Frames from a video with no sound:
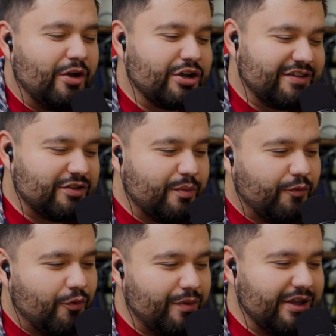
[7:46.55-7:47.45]
Okay. So
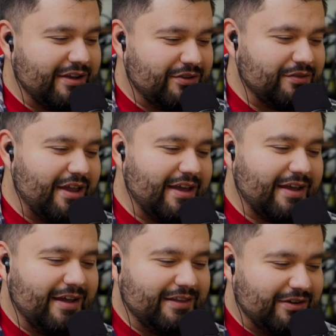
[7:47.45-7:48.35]
before we get into
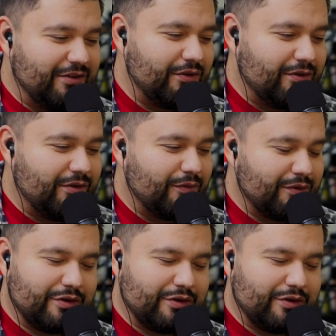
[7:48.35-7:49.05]
like a little,